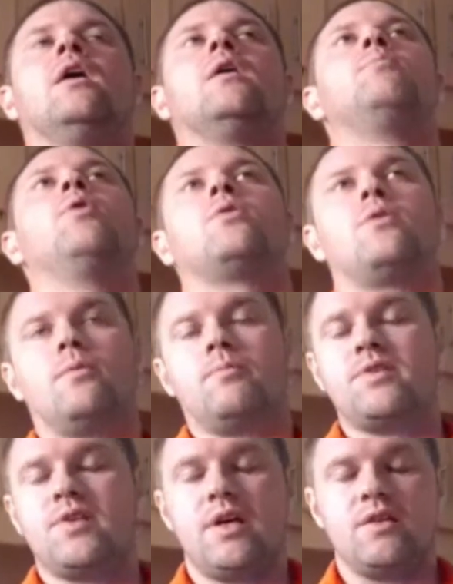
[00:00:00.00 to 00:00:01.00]
But
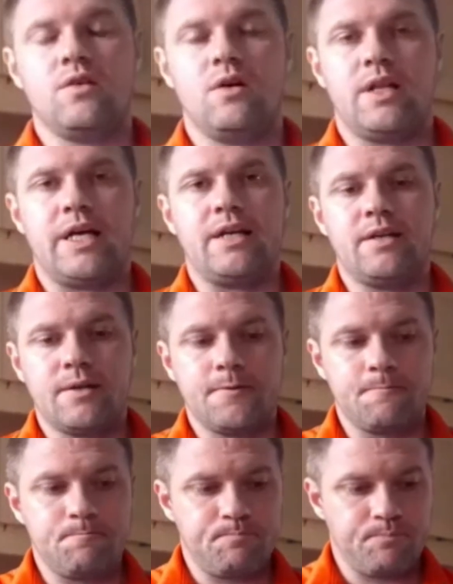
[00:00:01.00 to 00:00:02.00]
besides all that,
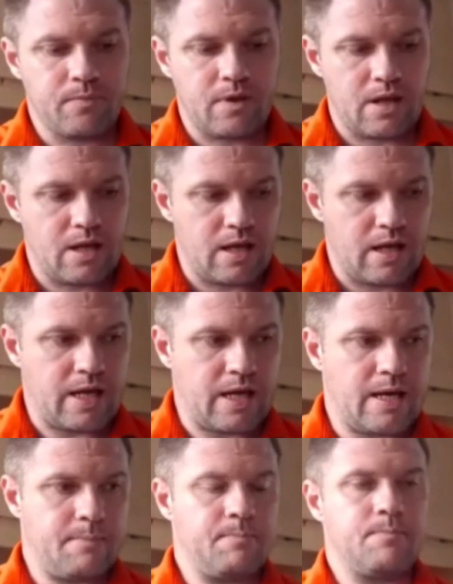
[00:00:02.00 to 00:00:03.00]

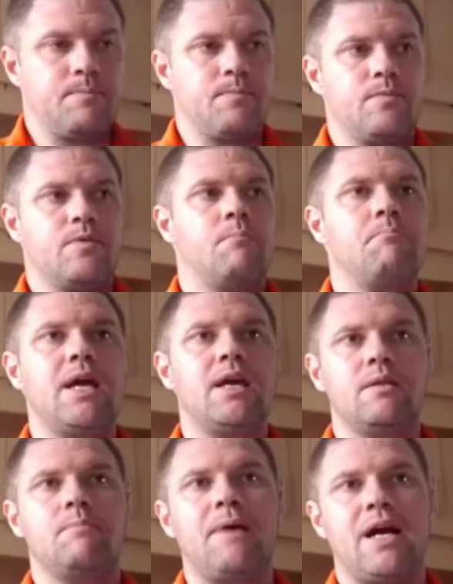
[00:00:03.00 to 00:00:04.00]
the
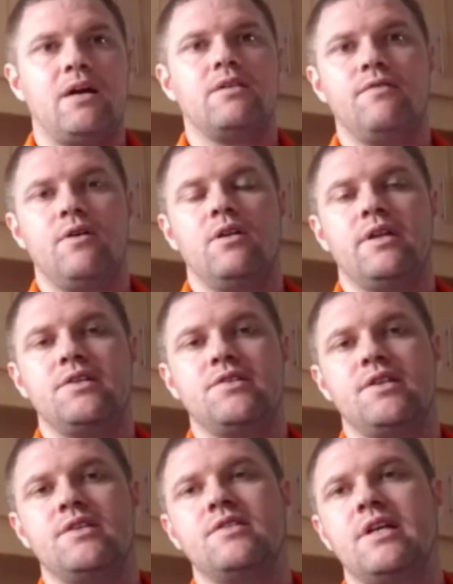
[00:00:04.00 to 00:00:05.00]
main part of all this
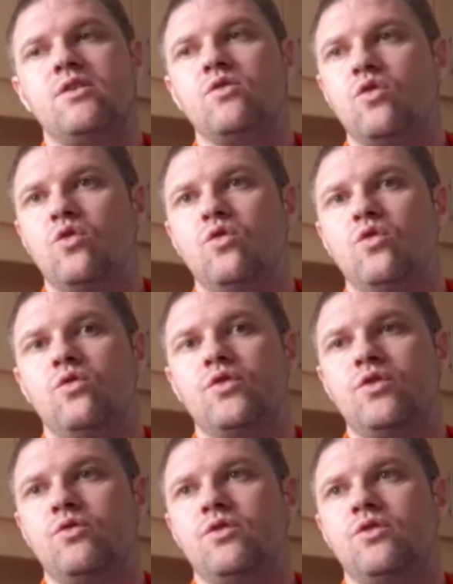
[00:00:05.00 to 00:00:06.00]
is that you
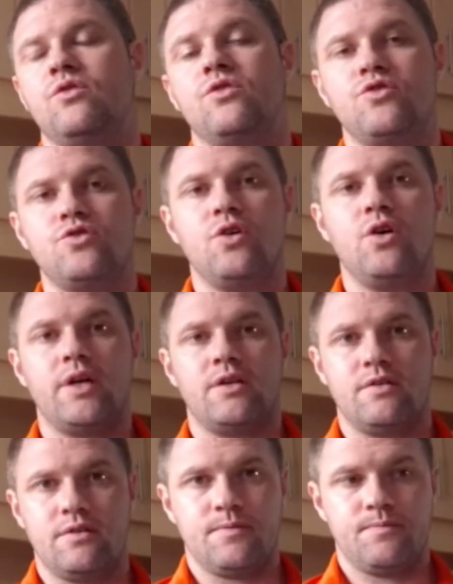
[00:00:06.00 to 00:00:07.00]
enjoy it.
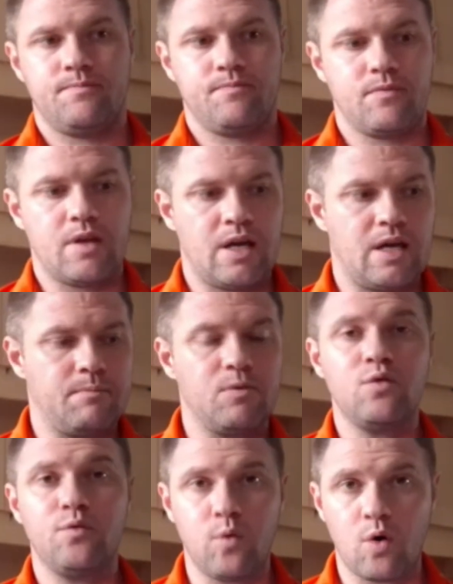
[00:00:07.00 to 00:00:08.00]

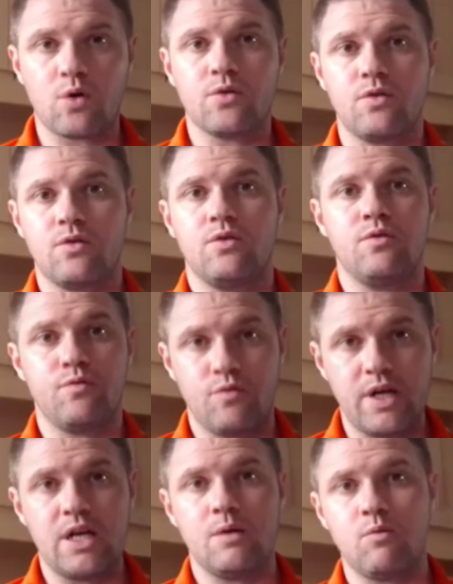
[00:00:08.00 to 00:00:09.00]
You've
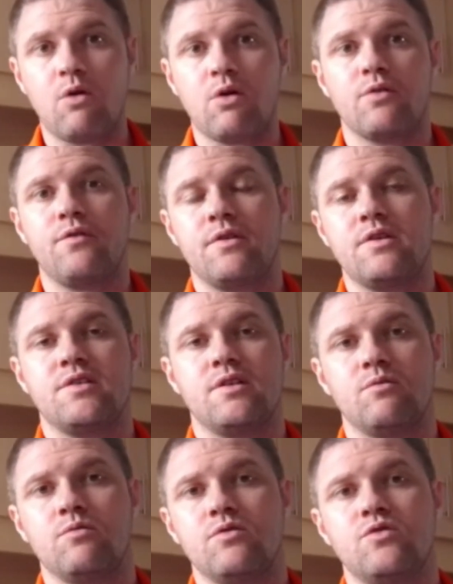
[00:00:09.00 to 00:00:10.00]
really worked for this now,
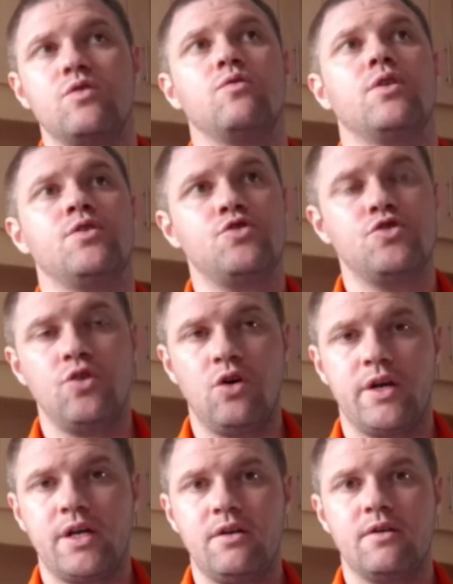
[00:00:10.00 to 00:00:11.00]
so you enjoy
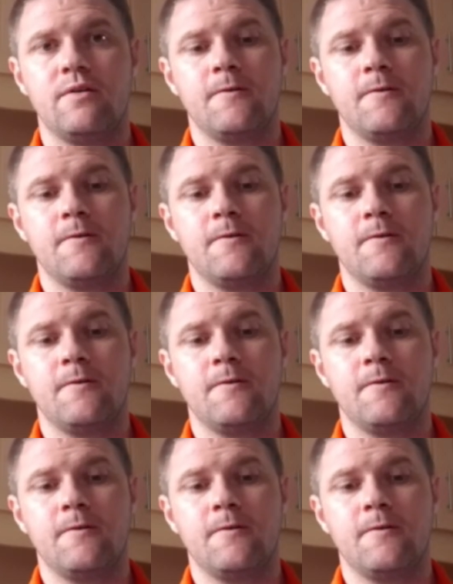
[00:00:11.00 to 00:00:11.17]
it,